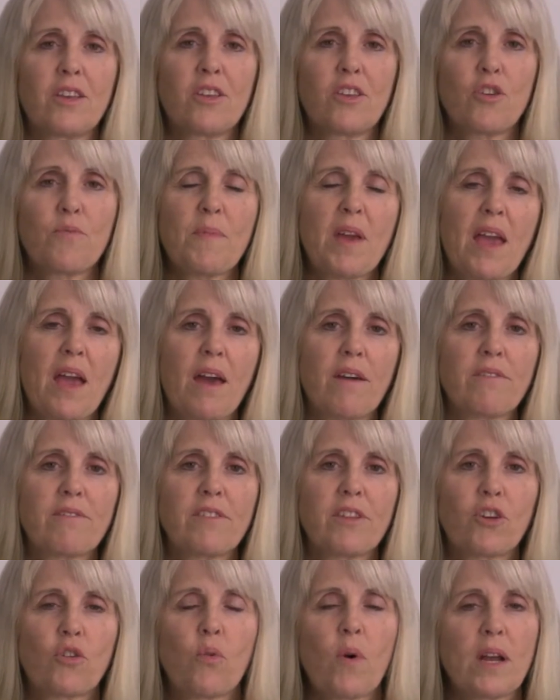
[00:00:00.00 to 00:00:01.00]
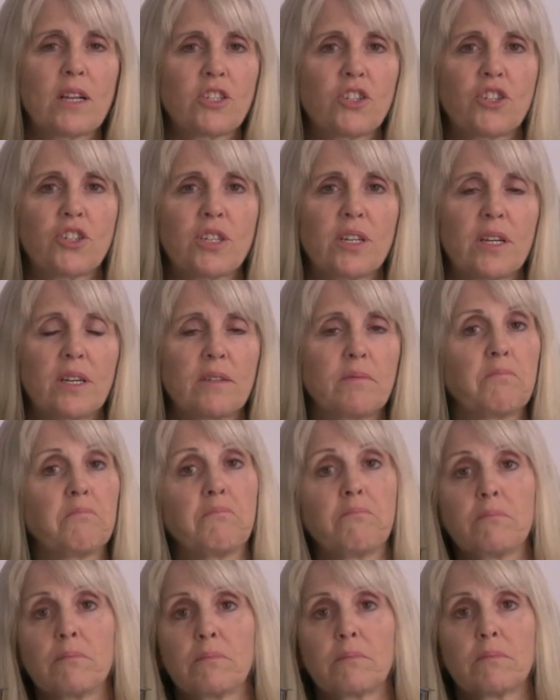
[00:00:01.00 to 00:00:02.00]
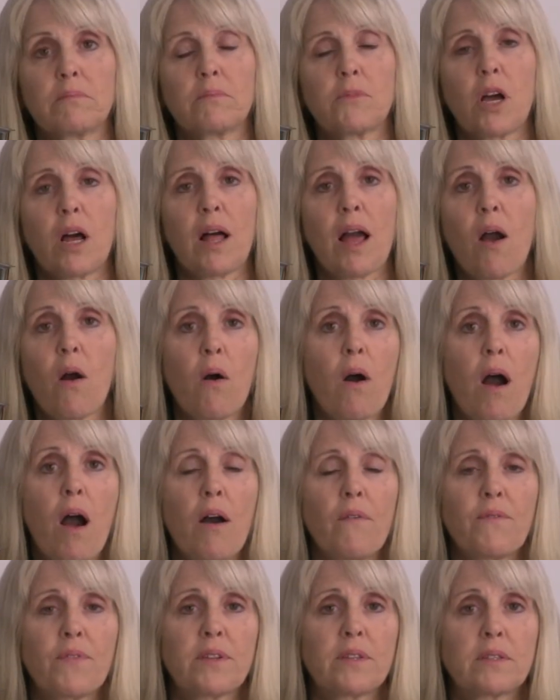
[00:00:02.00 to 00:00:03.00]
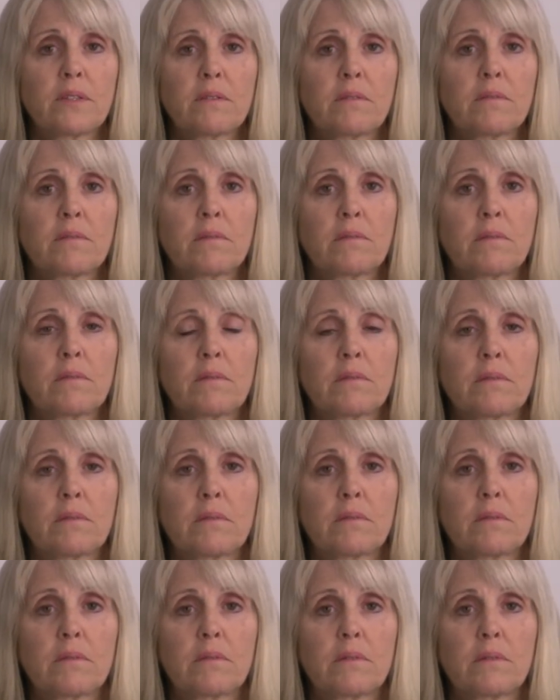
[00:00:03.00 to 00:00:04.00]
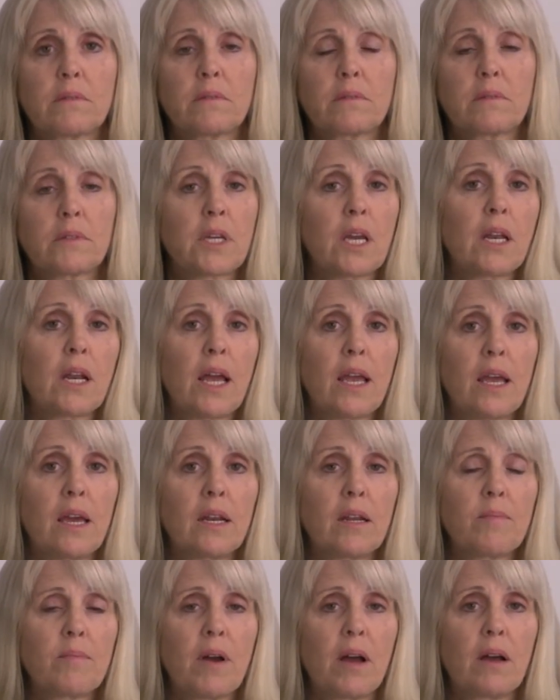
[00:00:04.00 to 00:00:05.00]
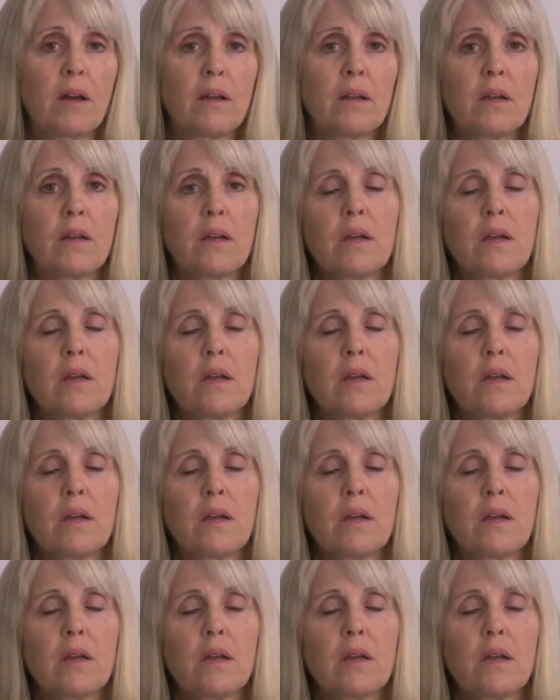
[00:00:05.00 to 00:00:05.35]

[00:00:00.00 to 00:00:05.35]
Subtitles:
You may ask the question, well, how often can I enema?